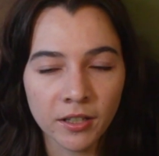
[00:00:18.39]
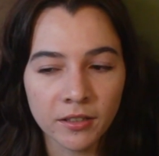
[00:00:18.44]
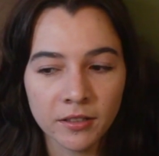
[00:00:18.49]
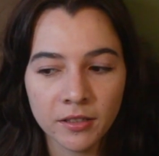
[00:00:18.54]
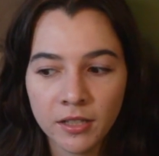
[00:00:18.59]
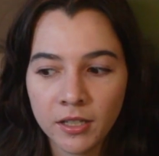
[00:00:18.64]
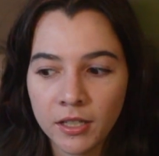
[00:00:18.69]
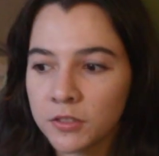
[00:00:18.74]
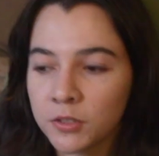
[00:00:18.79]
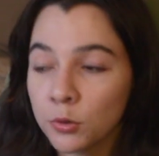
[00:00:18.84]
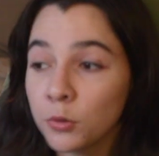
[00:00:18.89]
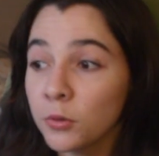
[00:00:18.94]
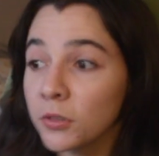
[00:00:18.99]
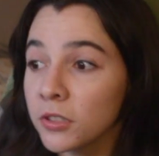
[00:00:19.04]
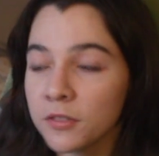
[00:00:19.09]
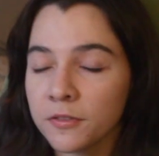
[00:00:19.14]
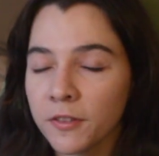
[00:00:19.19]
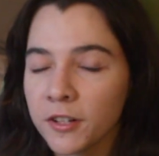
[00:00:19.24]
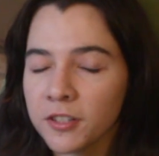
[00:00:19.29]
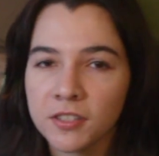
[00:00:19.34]
on
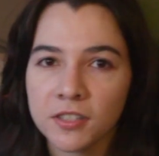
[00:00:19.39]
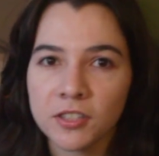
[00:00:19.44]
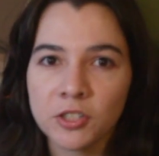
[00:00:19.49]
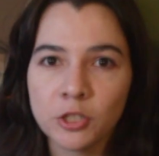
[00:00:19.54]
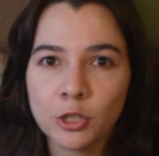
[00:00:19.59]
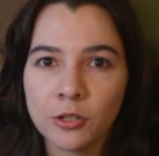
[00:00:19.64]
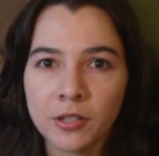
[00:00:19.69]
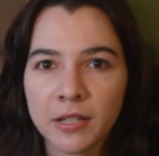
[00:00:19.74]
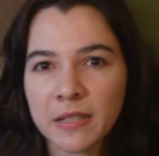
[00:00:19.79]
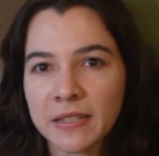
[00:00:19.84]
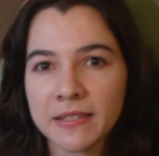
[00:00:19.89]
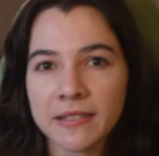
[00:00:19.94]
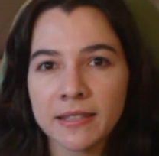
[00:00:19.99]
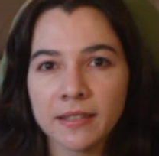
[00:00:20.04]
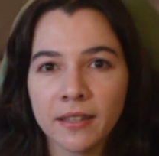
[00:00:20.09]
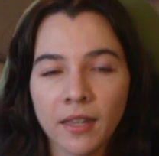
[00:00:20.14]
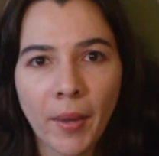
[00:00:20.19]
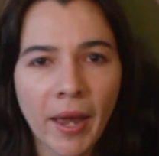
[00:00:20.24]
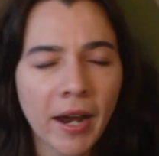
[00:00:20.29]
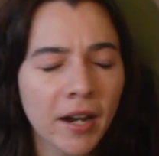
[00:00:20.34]
schools versus
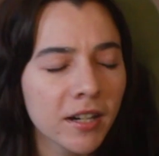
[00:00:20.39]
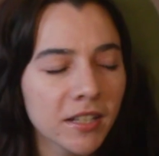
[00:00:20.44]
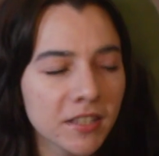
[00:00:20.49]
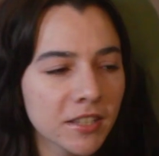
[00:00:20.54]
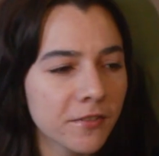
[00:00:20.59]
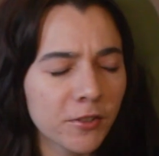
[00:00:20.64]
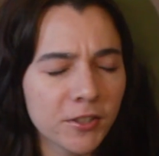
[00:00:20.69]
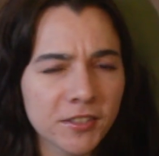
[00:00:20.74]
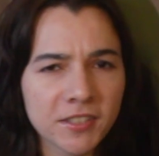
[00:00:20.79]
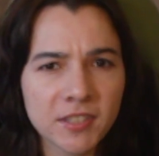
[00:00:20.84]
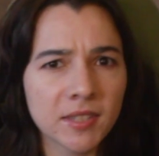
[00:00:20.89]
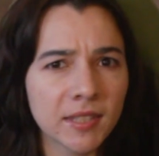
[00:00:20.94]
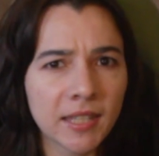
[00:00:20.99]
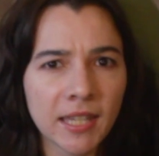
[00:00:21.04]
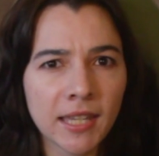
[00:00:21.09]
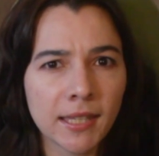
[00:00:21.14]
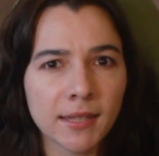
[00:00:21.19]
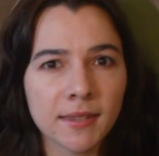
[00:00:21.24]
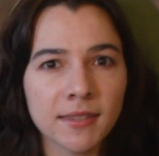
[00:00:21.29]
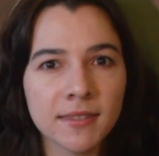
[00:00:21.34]
students, parents versus
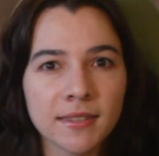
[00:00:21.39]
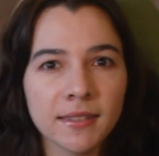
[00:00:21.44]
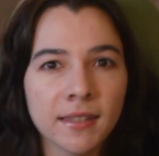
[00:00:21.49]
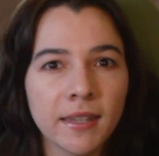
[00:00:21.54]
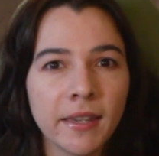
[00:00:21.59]
kids,